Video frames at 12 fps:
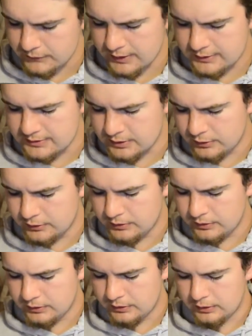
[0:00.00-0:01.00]
So
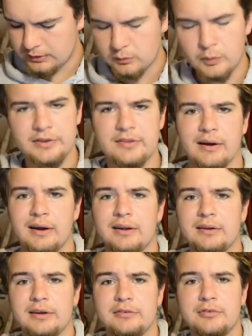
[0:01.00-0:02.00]
with that,
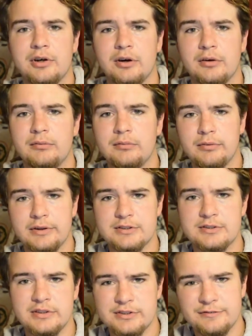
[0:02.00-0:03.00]
they've got
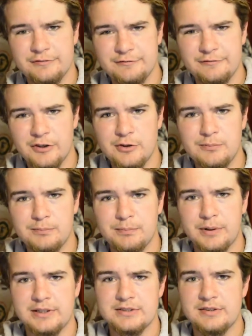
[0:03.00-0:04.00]
this foam
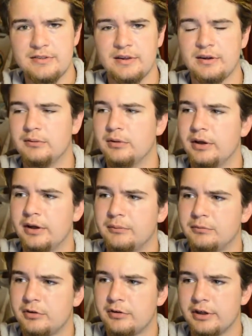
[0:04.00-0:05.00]
based thing
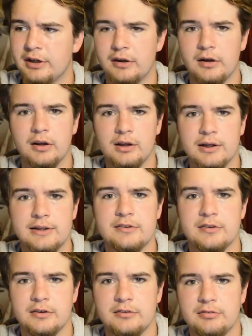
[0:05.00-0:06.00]
to create a
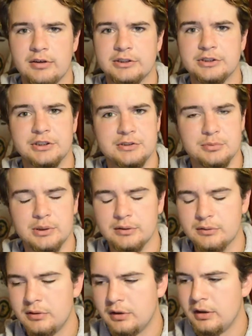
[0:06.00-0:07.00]
lighter Fletching as
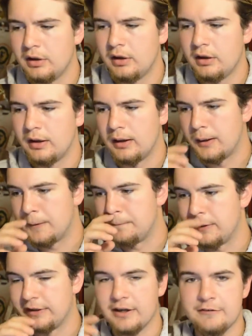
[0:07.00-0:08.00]
well,
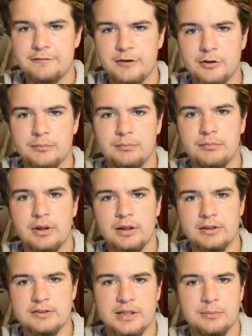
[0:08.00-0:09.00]
and that foam
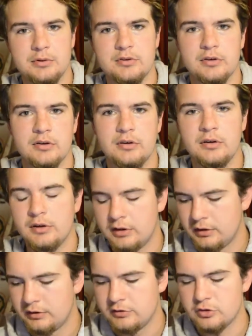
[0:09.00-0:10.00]
is able to
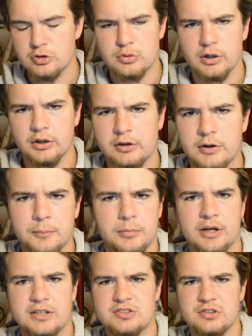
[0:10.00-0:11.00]

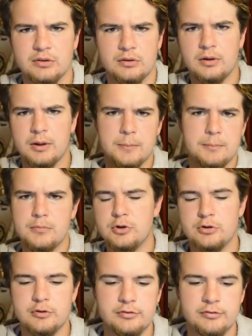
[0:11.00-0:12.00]
compress and
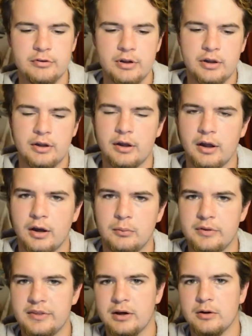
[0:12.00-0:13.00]
move
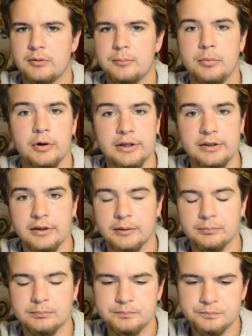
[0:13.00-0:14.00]
without breaking.